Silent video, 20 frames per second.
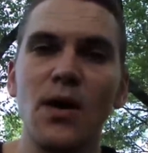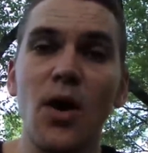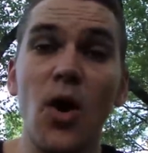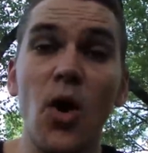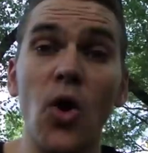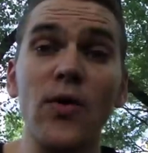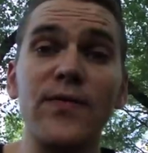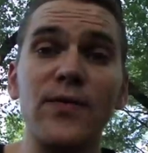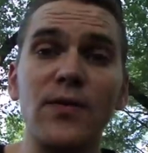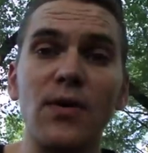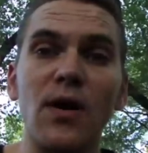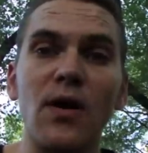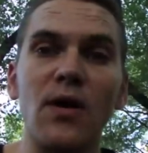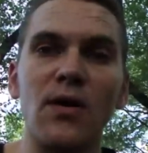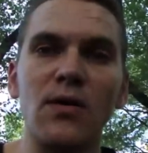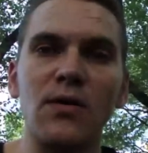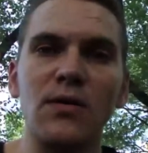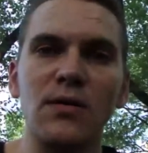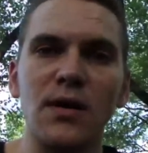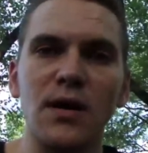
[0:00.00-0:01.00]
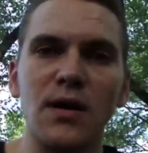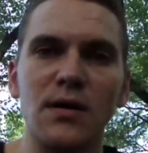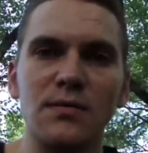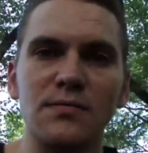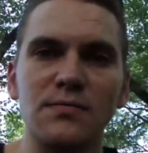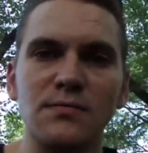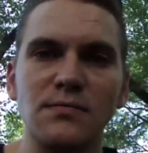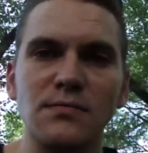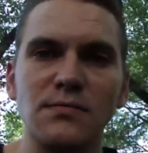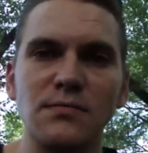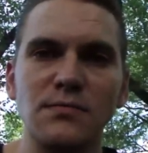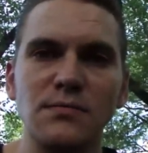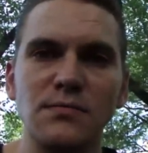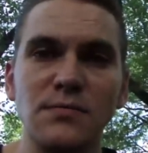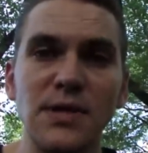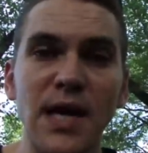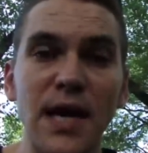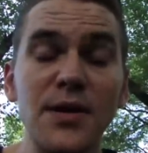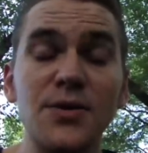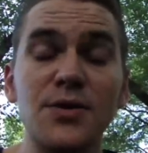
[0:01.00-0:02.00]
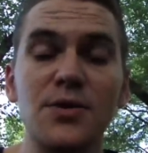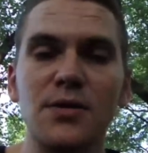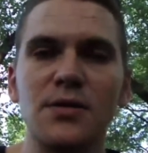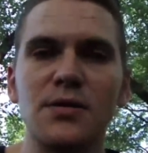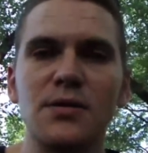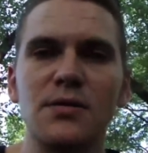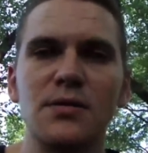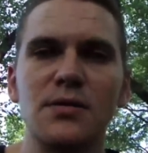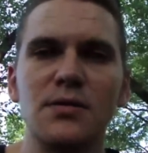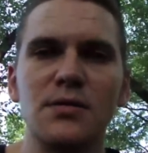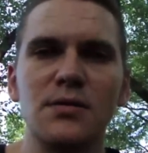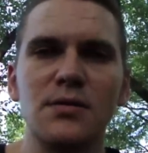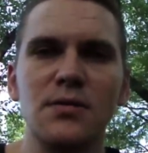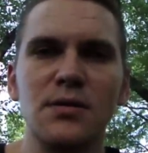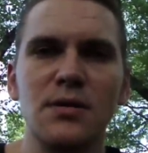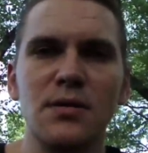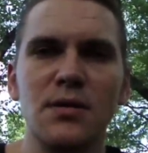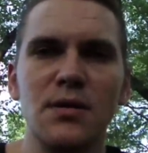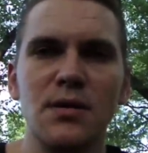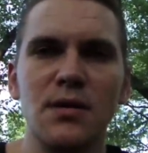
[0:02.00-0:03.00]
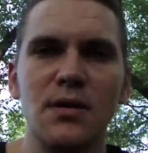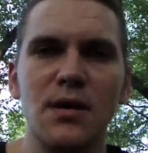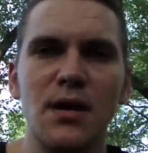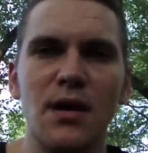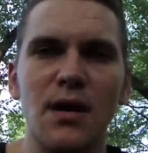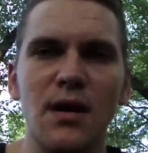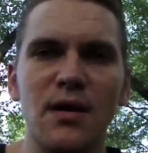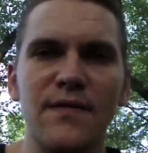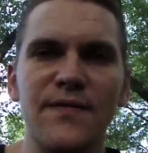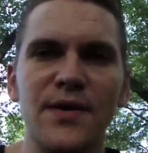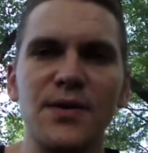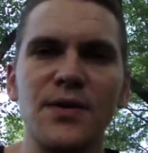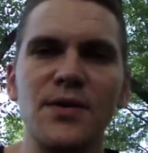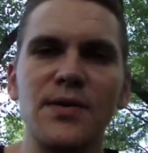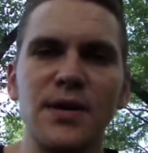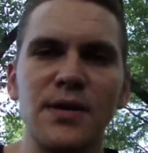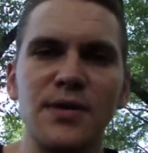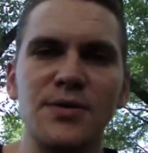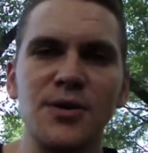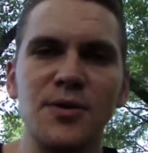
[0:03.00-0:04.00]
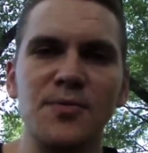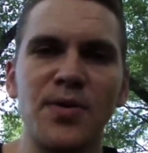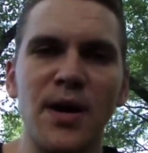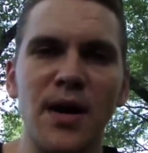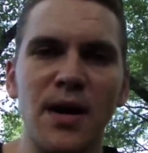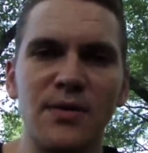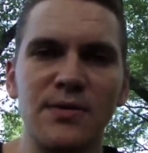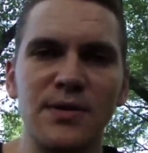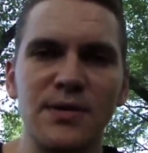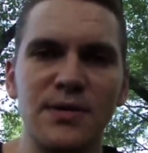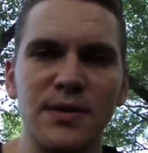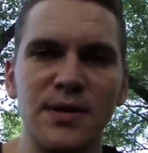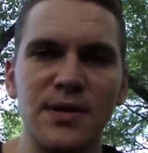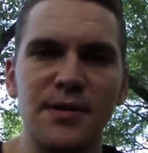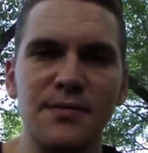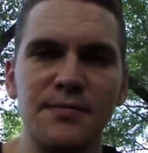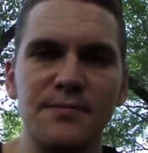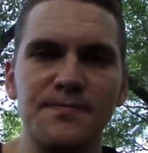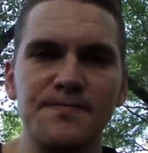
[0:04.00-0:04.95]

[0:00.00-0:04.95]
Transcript: overall um, nature of a new energy policy.